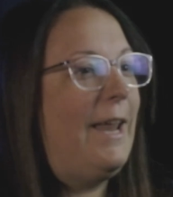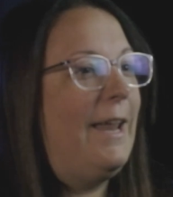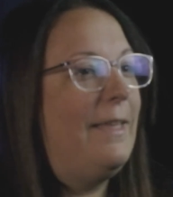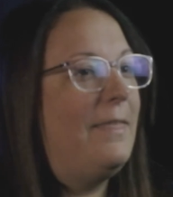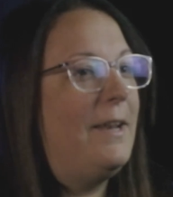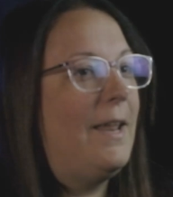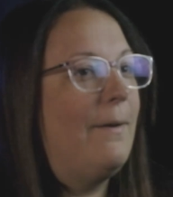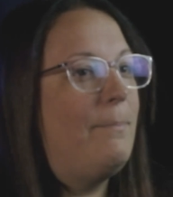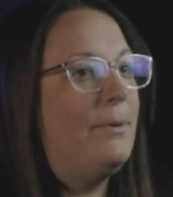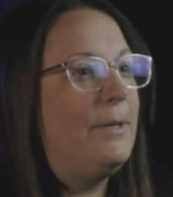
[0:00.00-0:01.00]
And that night
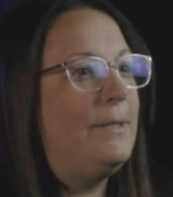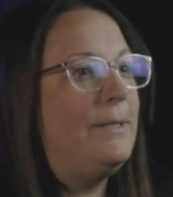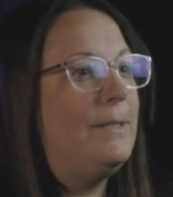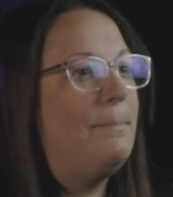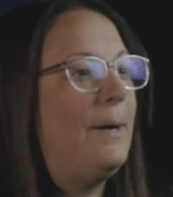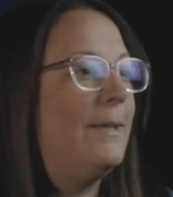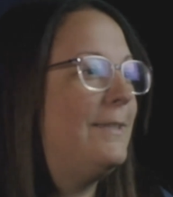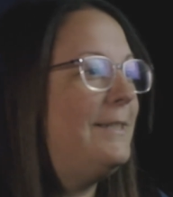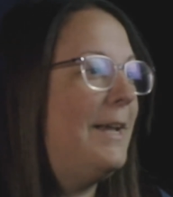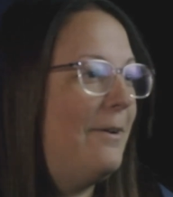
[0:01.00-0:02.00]
we put a
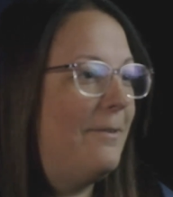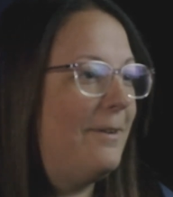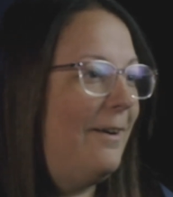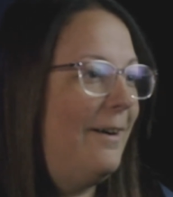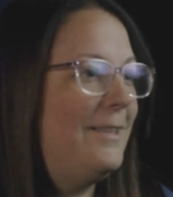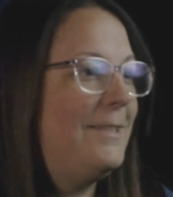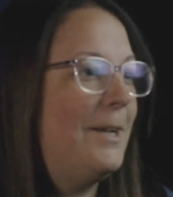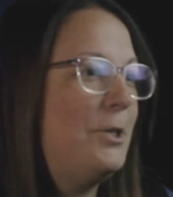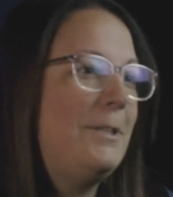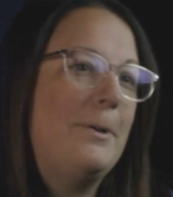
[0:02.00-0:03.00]
deposit down on
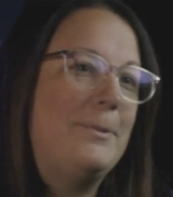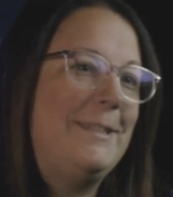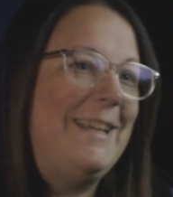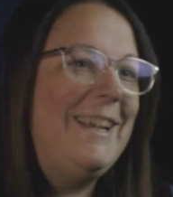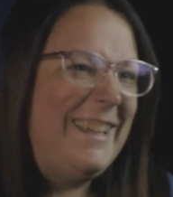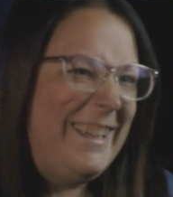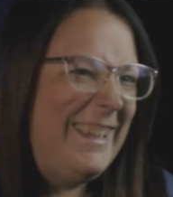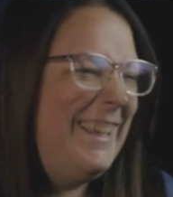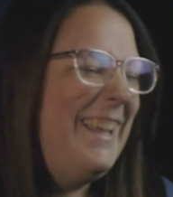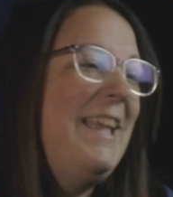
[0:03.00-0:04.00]
Sasha's hosting.
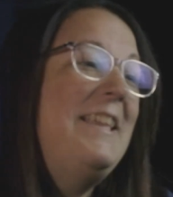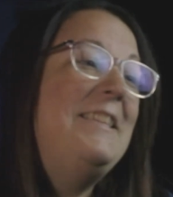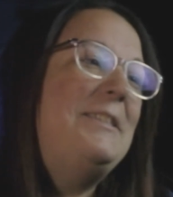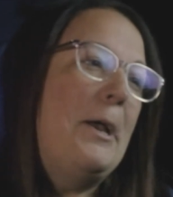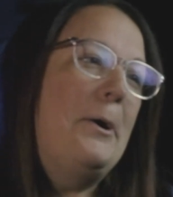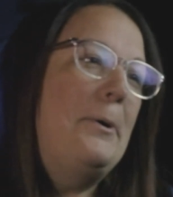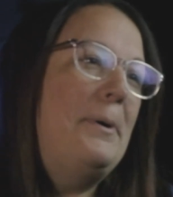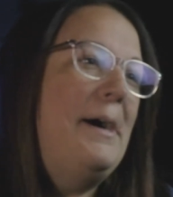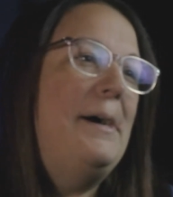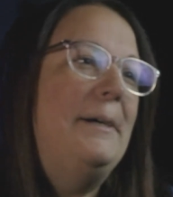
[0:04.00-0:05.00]

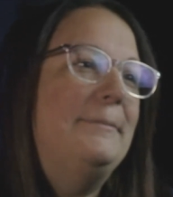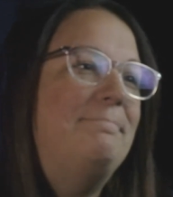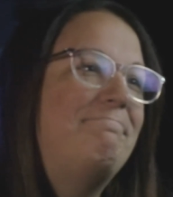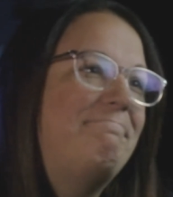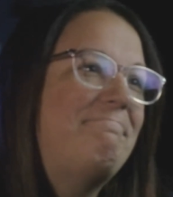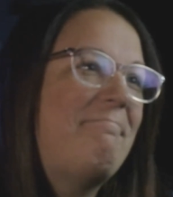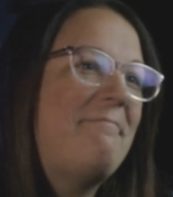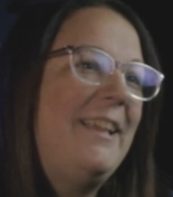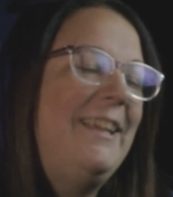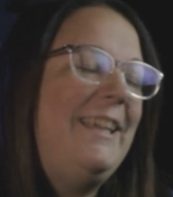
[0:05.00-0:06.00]
So
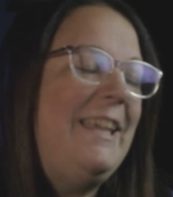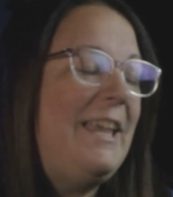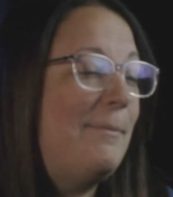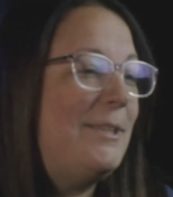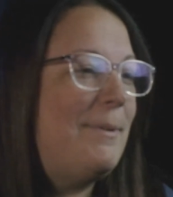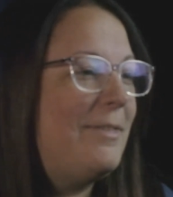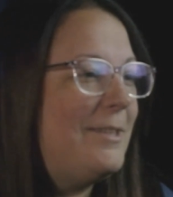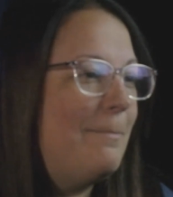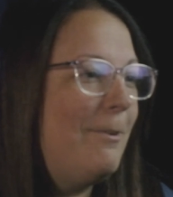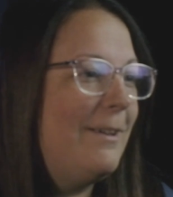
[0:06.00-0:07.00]
he came and spent the
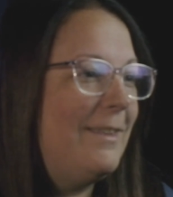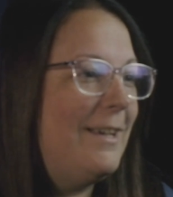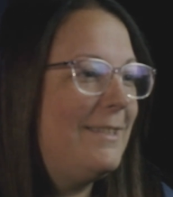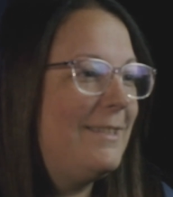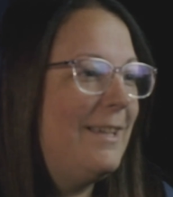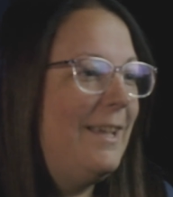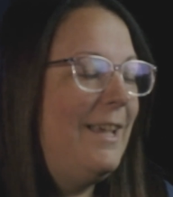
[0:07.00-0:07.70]
summer with us.